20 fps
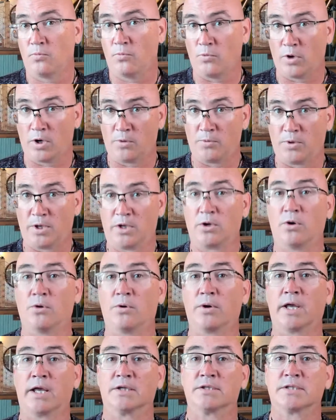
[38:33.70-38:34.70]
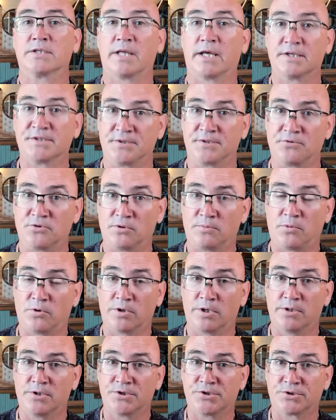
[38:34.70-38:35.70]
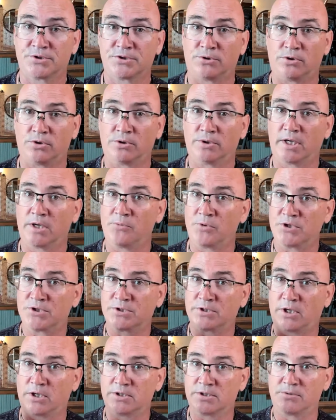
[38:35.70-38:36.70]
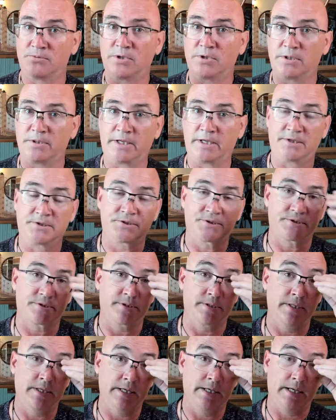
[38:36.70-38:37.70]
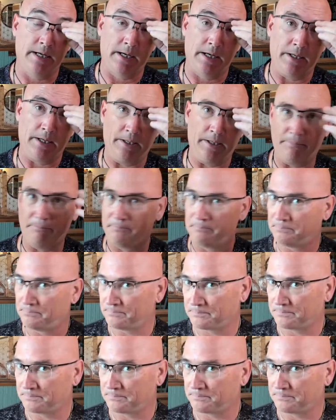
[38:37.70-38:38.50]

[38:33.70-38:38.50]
where we go into that zero point of the soul and we start to release. Um,